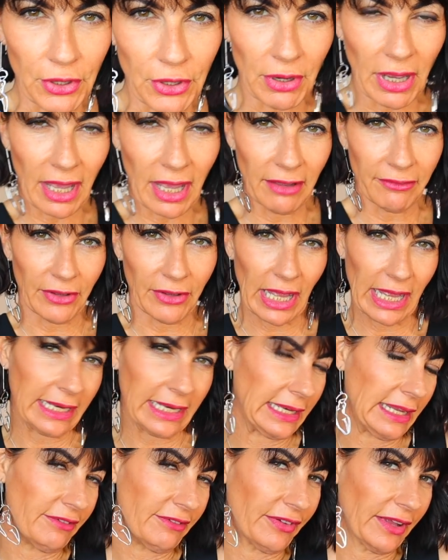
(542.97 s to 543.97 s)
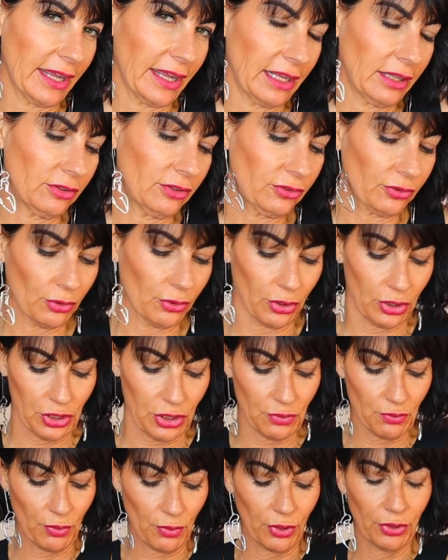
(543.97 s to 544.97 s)
you have an event or
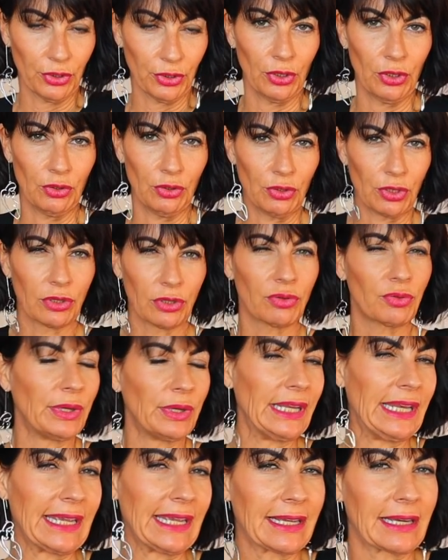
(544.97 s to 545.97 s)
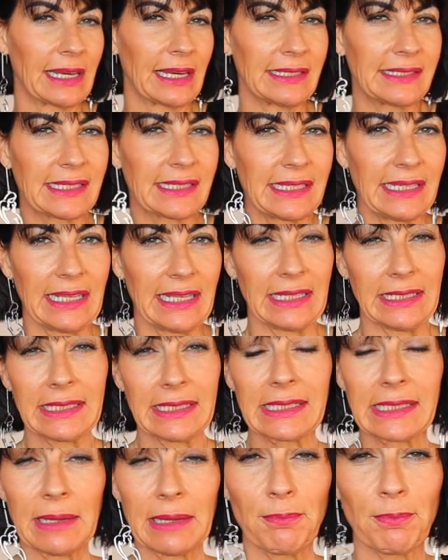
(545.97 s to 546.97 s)
you want to look really classy and
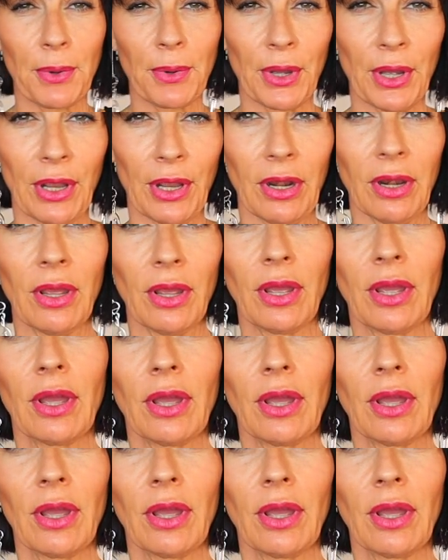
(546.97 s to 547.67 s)
simple,